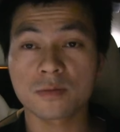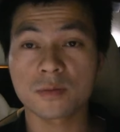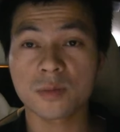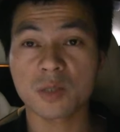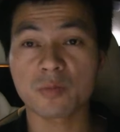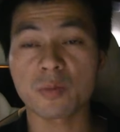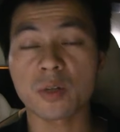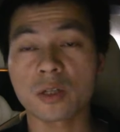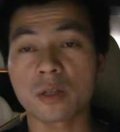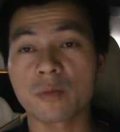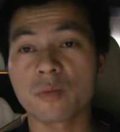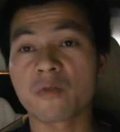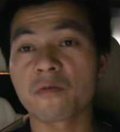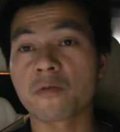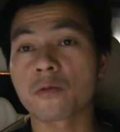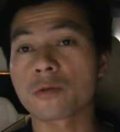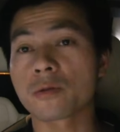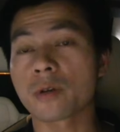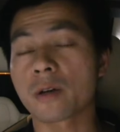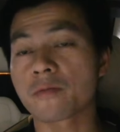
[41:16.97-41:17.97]
especially
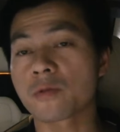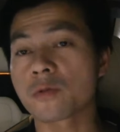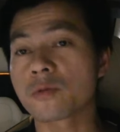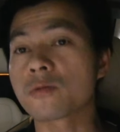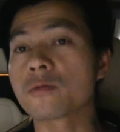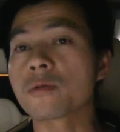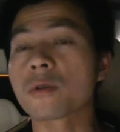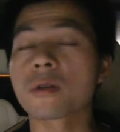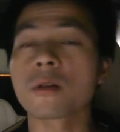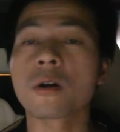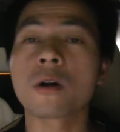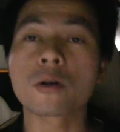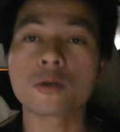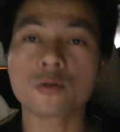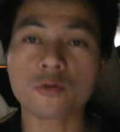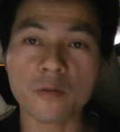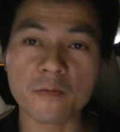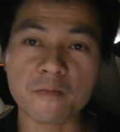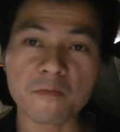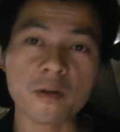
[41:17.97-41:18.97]
before you have to do a long
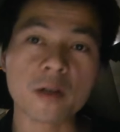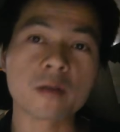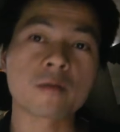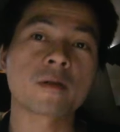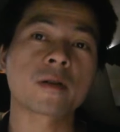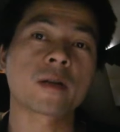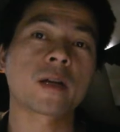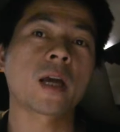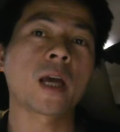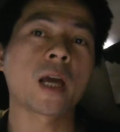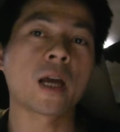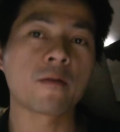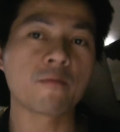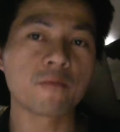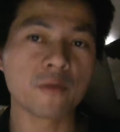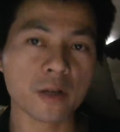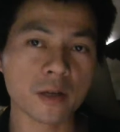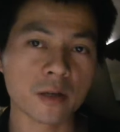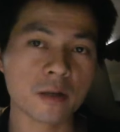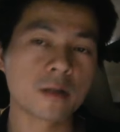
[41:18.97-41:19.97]
trip where
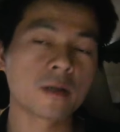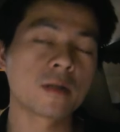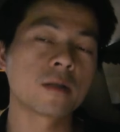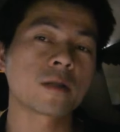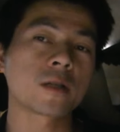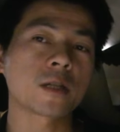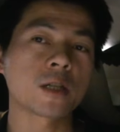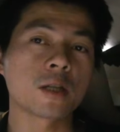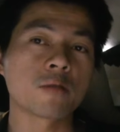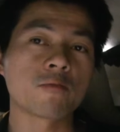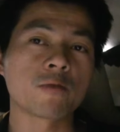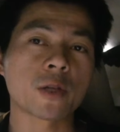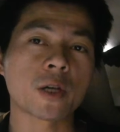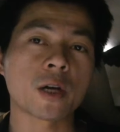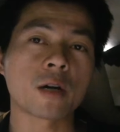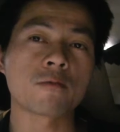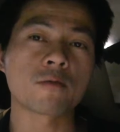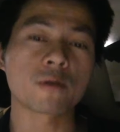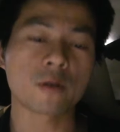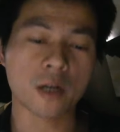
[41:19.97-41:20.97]
every kilowatt
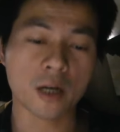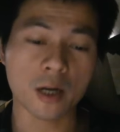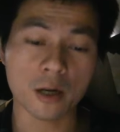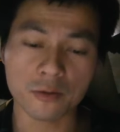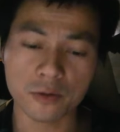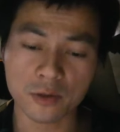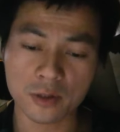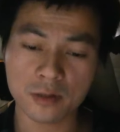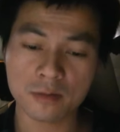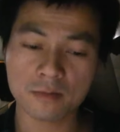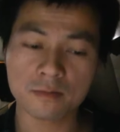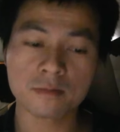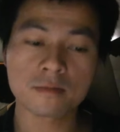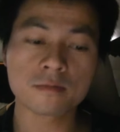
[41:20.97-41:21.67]
hour counts.